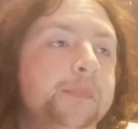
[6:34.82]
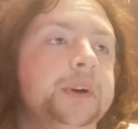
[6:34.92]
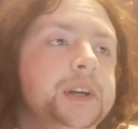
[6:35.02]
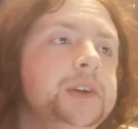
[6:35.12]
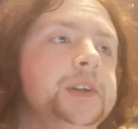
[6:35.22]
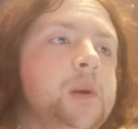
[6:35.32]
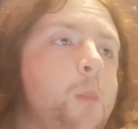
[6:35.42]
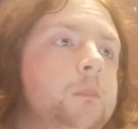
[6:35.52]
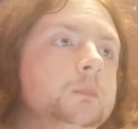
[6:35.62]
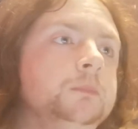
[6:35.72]
pretty good.
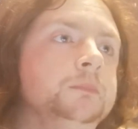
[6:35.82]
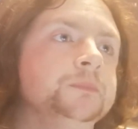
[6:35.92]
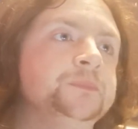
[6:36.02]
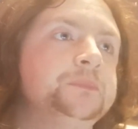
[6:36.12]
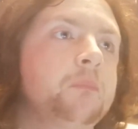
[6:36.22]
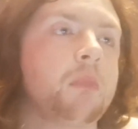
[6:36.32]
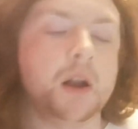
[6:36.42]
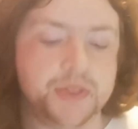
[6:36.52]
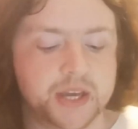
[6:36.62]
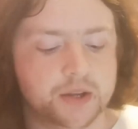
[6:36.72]

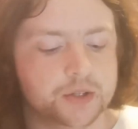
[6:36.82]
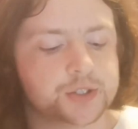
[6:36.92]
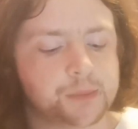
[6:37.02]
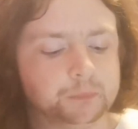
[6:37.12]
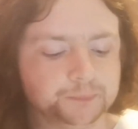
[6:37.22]
I think it could